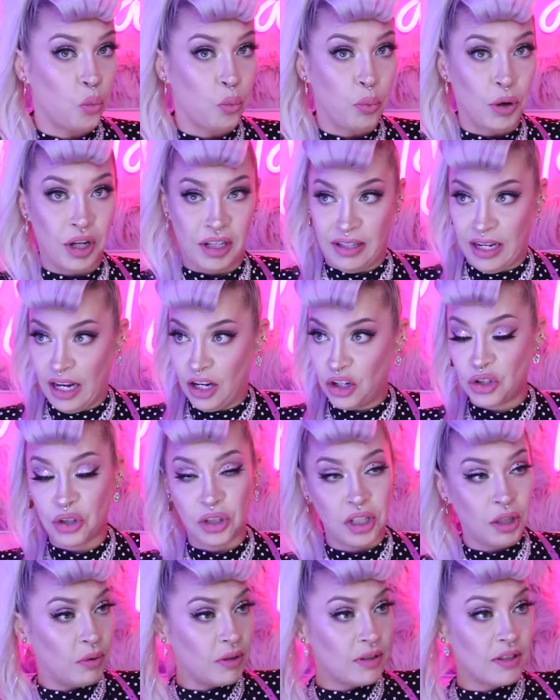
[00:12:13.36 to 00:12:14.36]

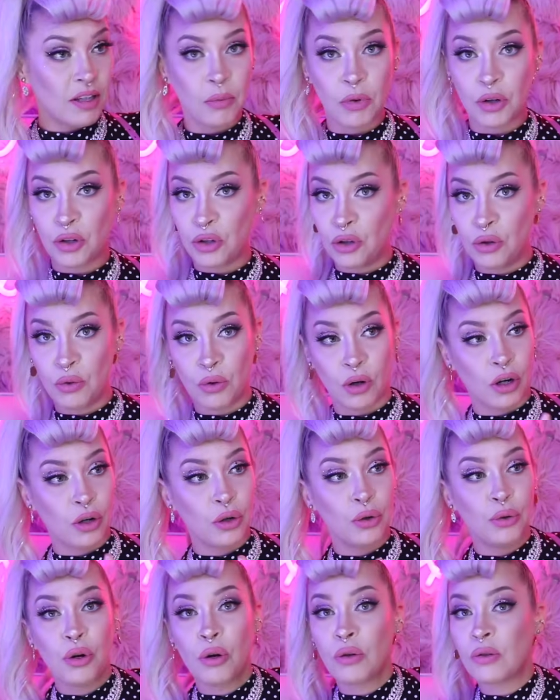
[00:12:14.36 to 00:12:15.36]
potentially with someone new, or
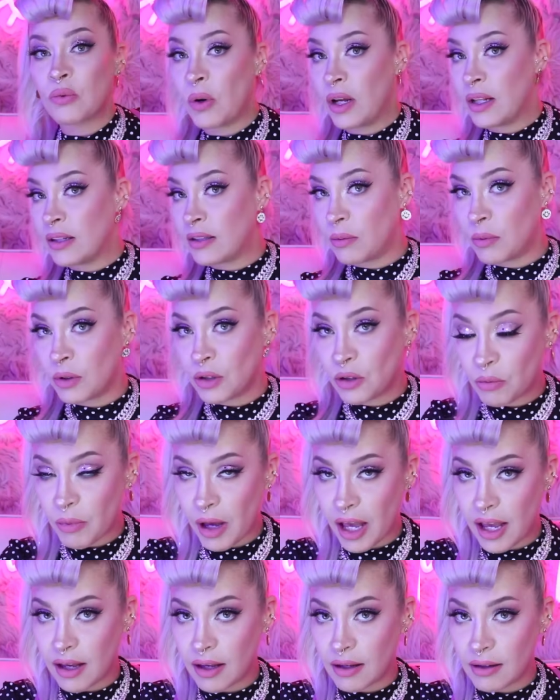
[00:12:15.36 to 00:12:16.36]
who knows when someone new
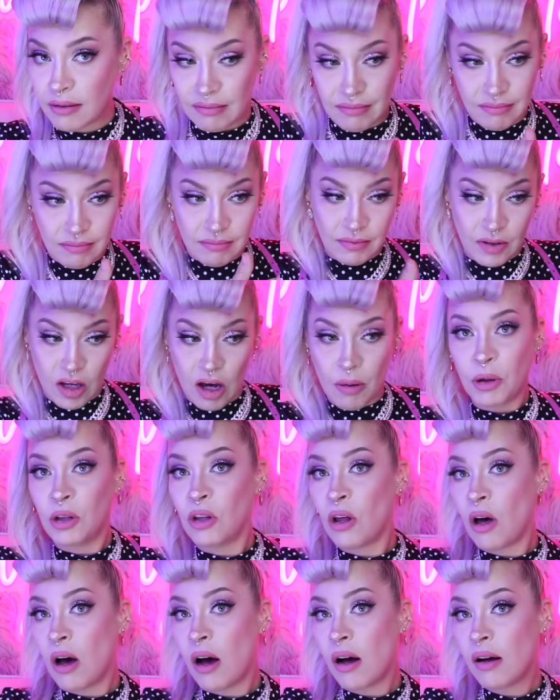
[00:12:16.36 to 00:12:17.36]
might come
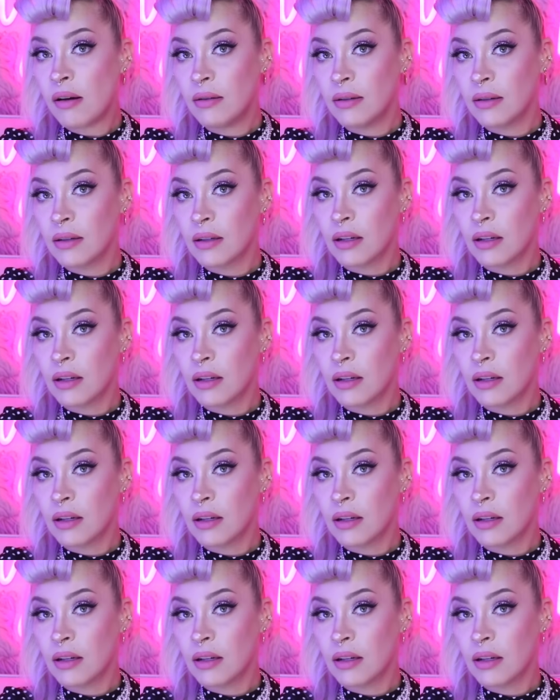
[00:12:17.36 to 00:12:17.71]
along?